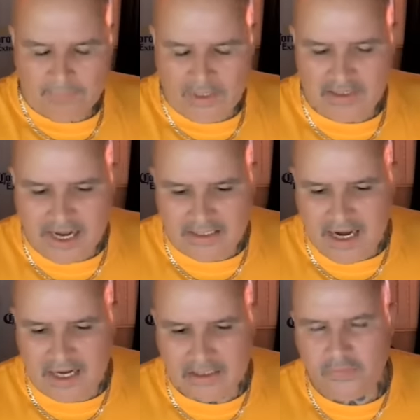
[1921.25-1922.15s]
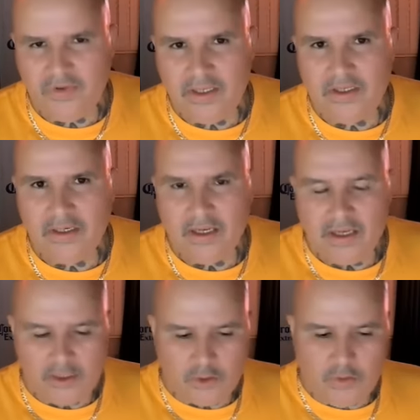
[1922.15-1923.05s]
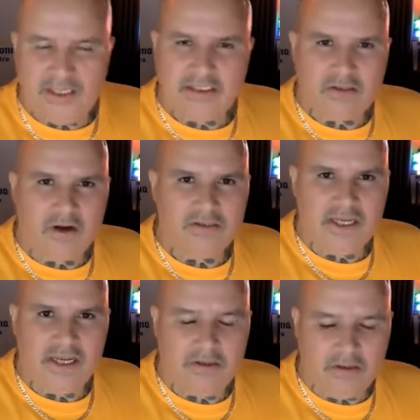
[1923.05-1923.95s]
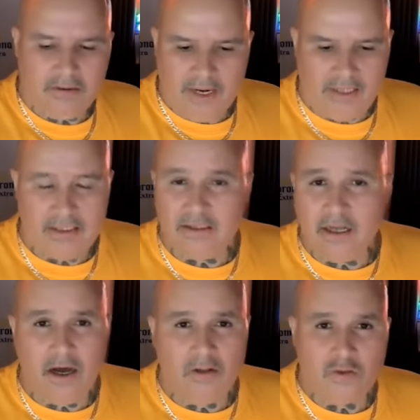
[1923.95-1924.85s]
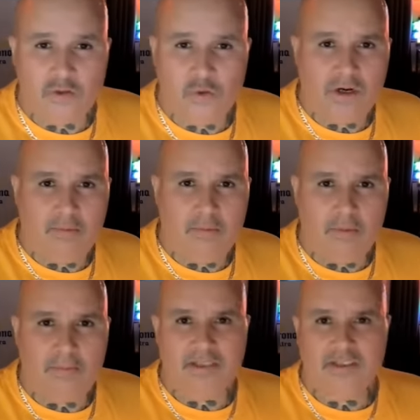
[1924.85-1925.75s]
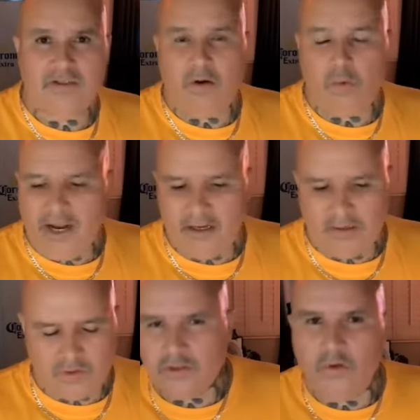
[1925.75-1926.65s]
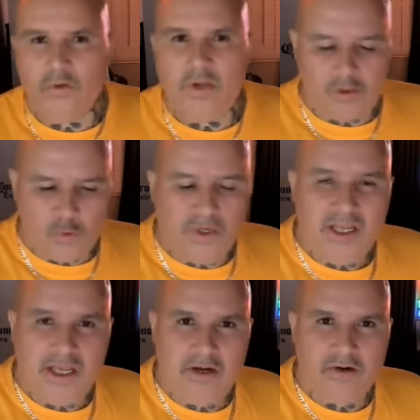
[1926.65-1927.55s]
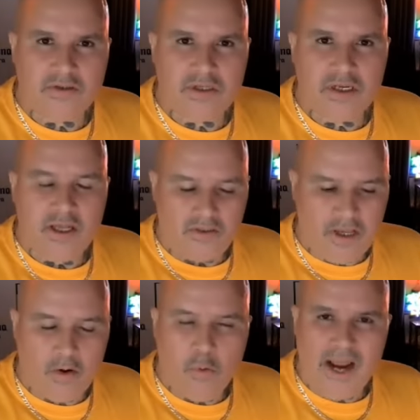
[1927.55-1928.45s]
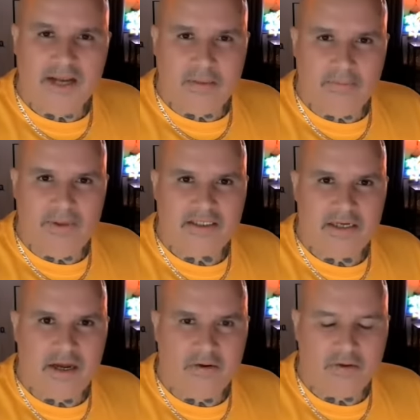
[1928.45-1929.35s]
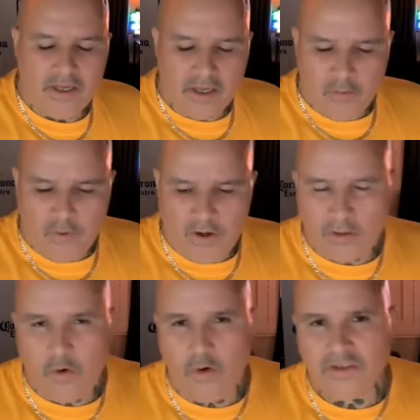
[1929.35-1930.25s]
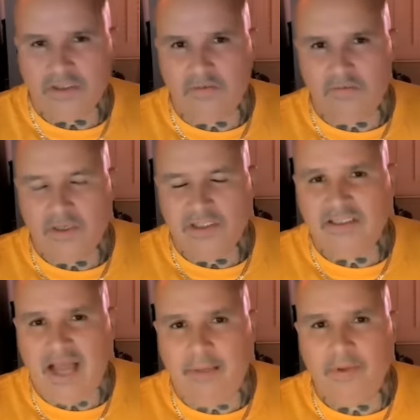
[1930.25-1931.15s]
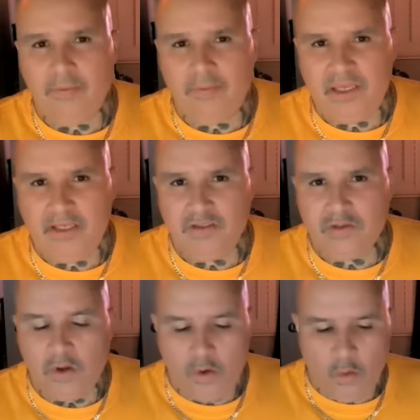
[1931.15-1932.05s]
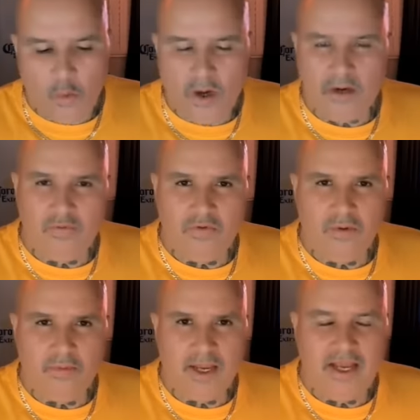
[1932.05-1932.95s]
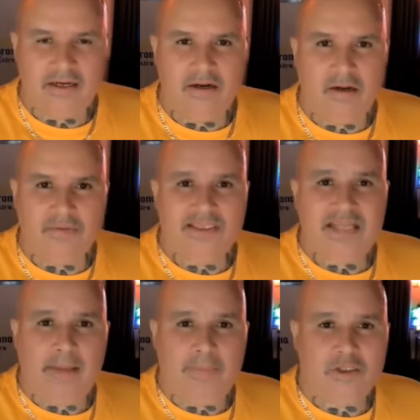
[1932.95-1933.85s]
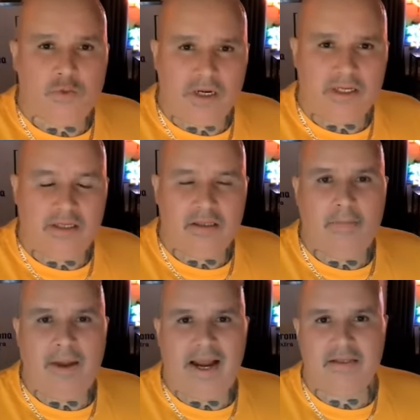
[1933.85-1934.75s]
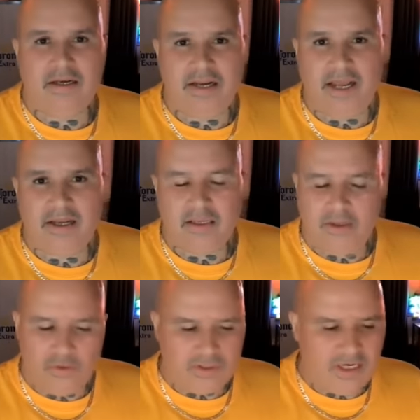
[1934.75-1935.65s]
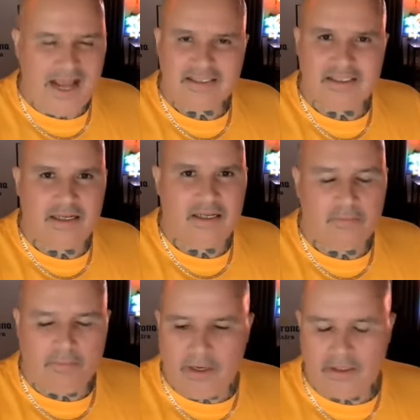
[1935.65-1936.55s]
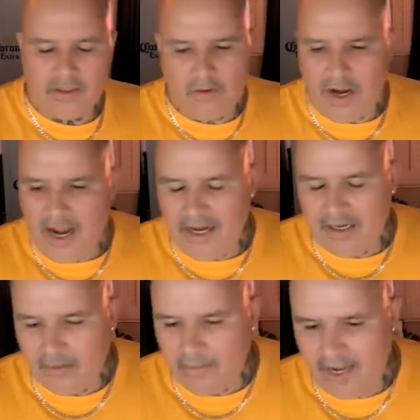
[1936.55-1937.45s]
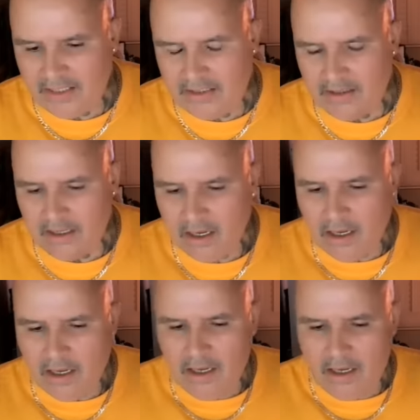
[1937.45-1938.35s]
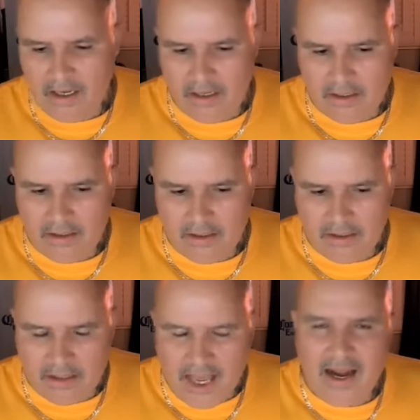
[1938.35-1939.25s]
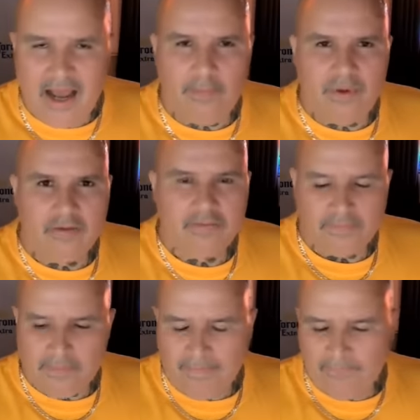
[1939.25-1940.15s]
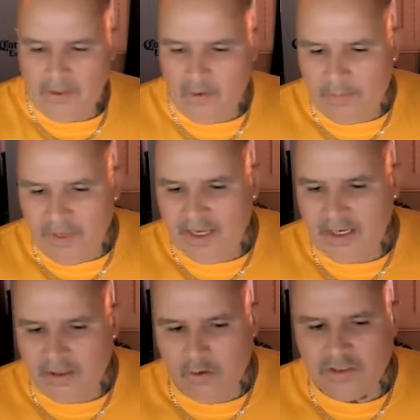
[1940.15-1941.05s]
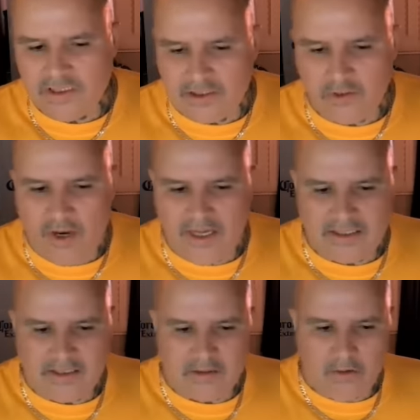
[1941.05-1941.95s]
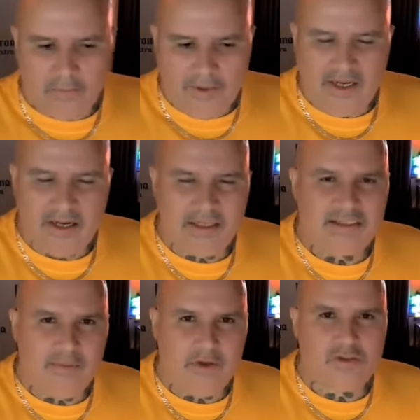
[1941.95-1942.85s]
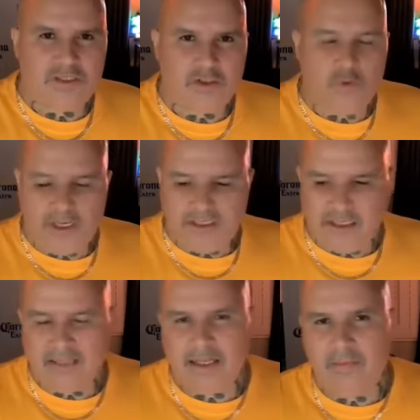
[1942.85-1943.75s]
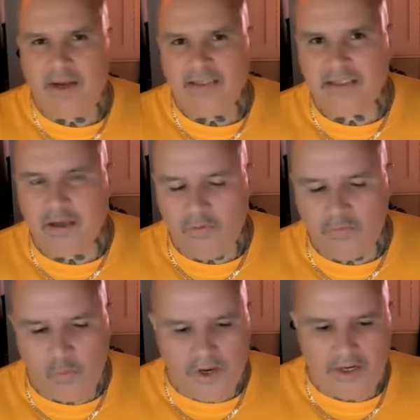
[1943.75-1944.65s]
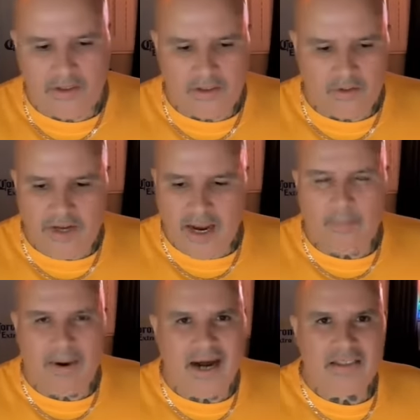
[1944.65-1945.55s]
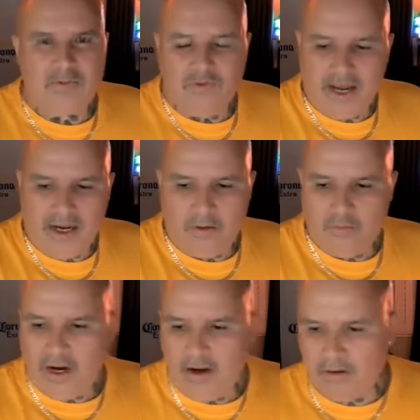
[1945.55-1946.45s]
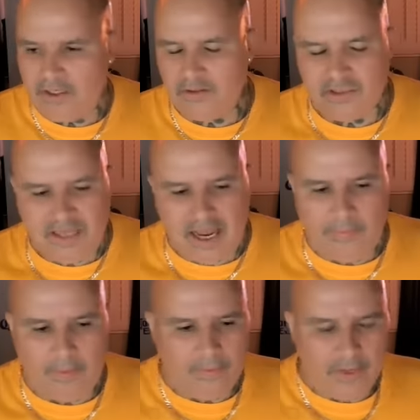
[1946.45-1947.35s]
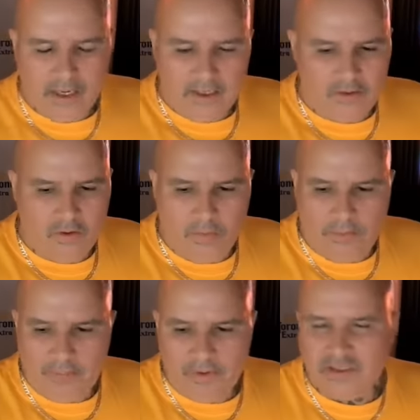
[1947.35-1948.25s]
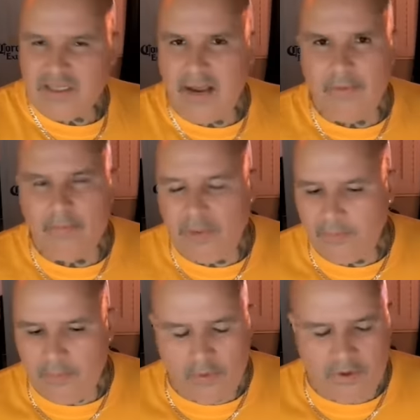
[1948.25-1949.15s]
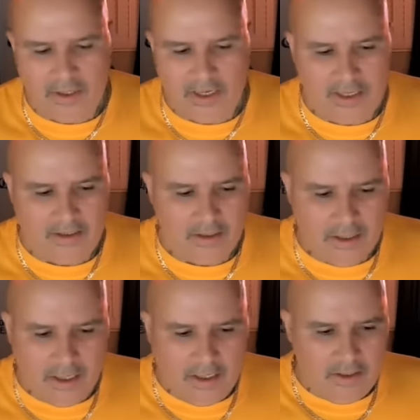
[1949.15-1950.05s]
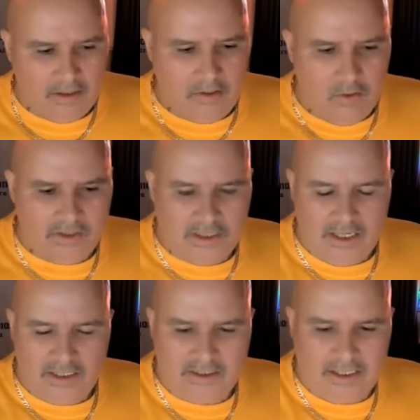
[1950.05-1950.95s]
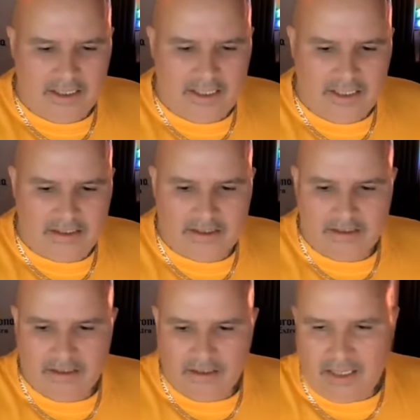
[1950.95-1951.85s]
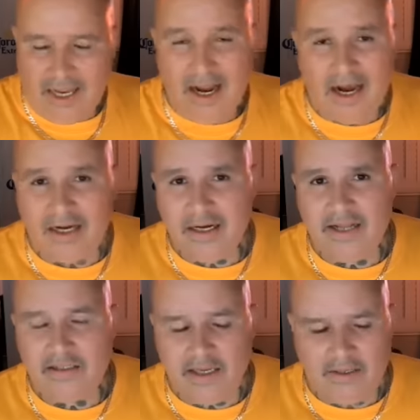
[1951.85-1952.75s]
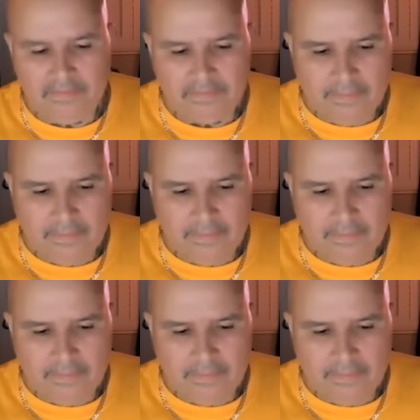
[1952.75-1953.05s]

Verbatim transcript: This guy's got his feet. Tricky starts hitting him, and then the other two come up and start whacking him. So you got three hitters that are whacking Beast now. Well, in the course of stabbing Beast, one of them ended up stabbing Tricky in the back of the neck. It was an accident, but you know, I can imagine that happening. You know, being in those situations or being in a similar situation like that myself, when you got bodies flying around and you're stabbing, you know, people are stabbing people and and you know it's it's it gets chaotic like that.